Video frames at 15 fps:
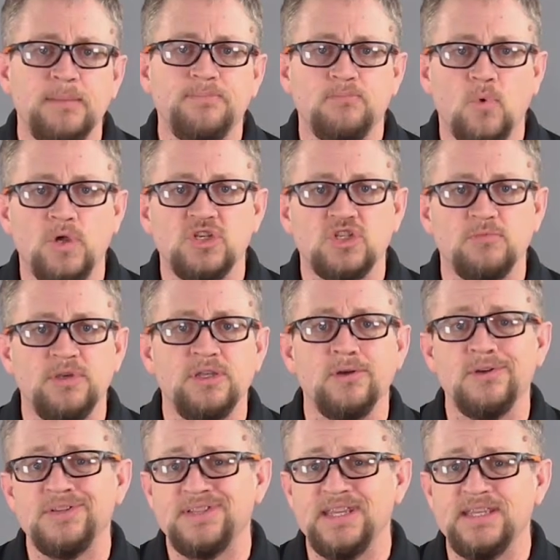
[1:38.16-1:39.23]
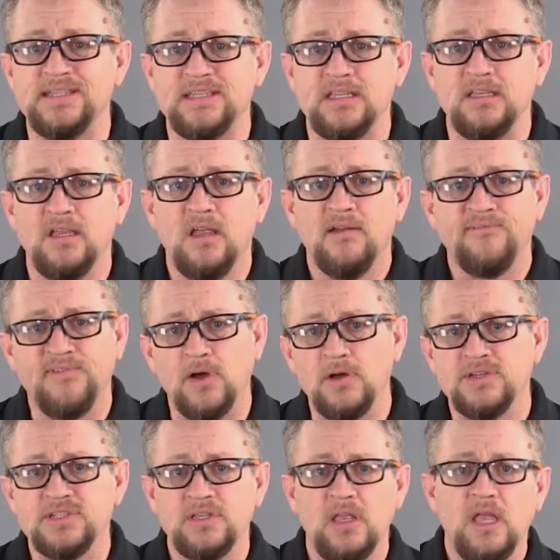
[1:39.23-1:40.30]
Depth Moisture Meter is easy.
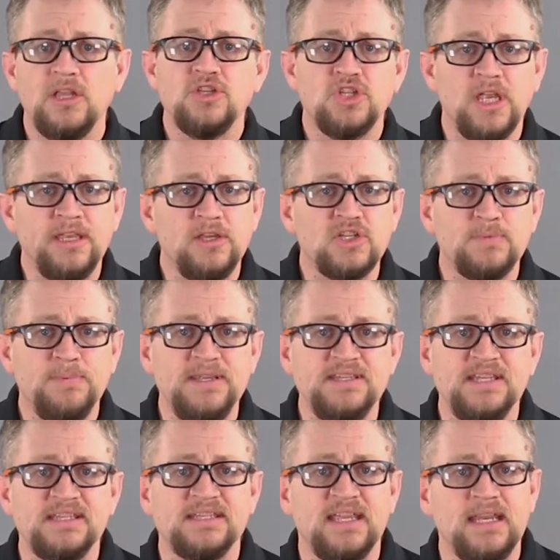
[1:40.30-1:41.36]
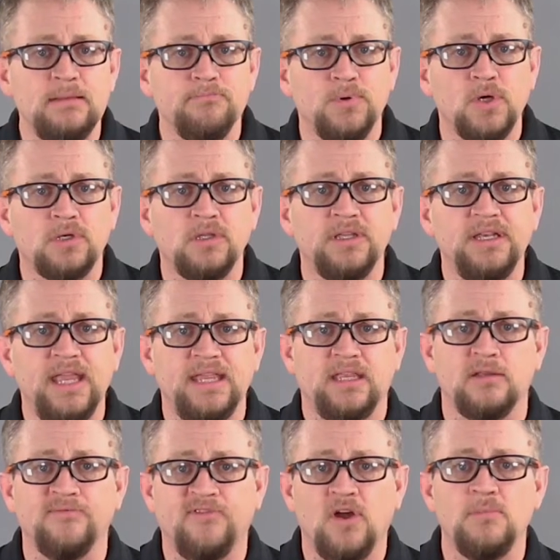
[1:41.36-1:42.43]
First, check your species setting booklet and
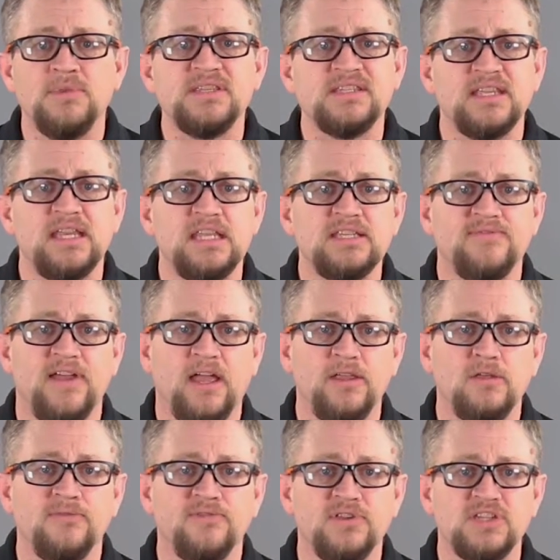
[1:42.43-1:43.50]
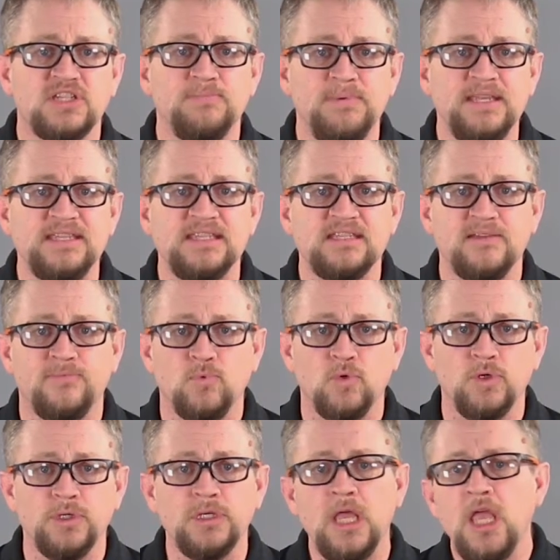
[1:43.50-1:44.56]
confirm the settings value for the species of
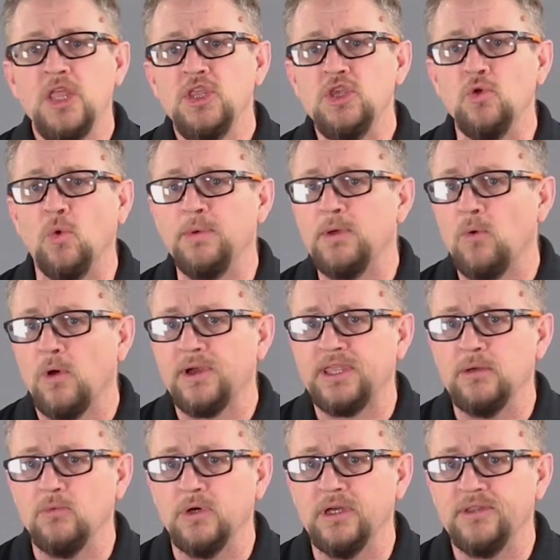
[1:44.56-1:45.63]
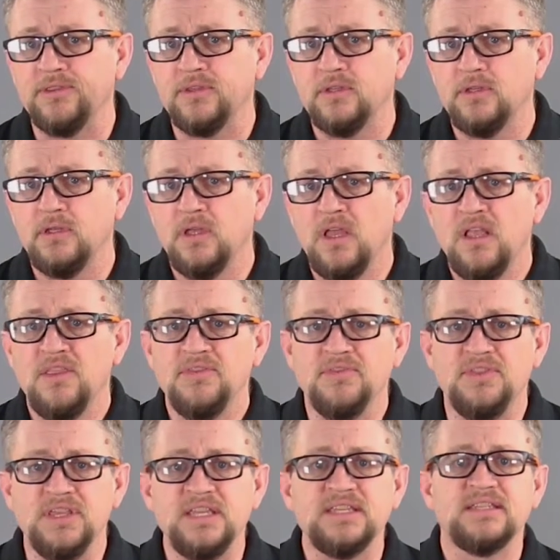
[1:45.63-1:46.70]
wood you will be working with.
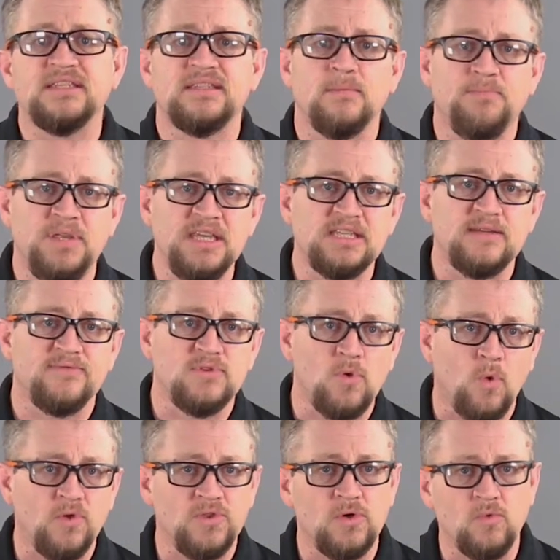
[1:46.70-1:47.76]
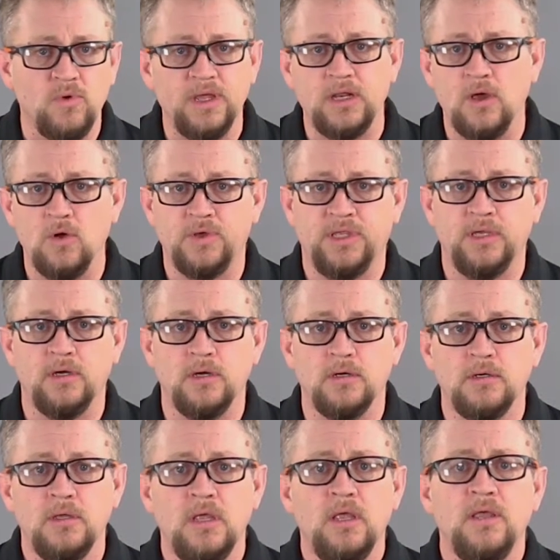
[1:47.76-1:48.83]
This is a piece of northern red oak here.